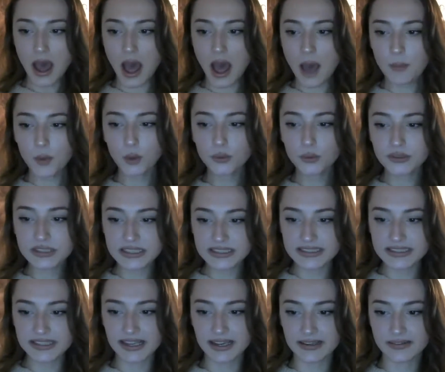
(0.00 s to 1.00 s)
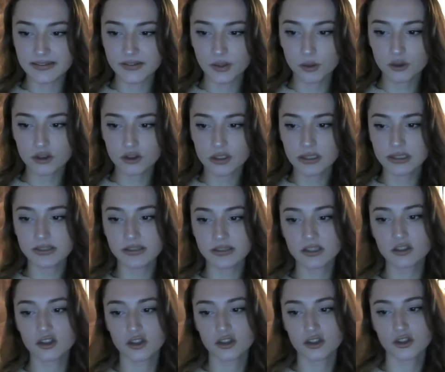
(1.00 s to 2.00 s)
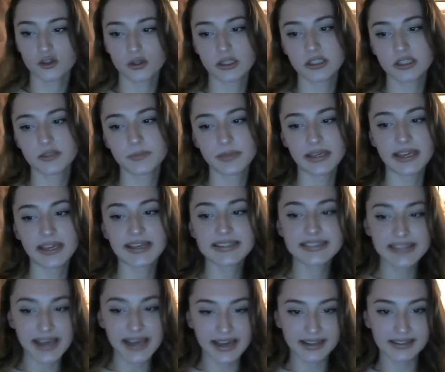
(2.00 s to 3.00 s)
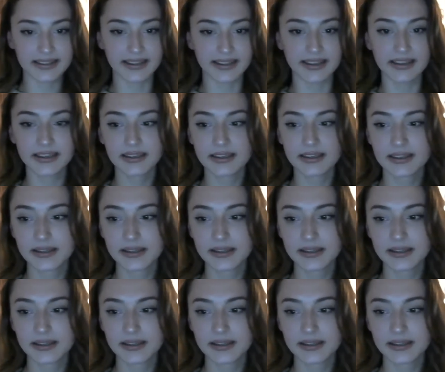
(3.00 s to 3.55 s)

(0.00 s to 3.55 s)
I'm autistic. Socializing just drains me. Exactly.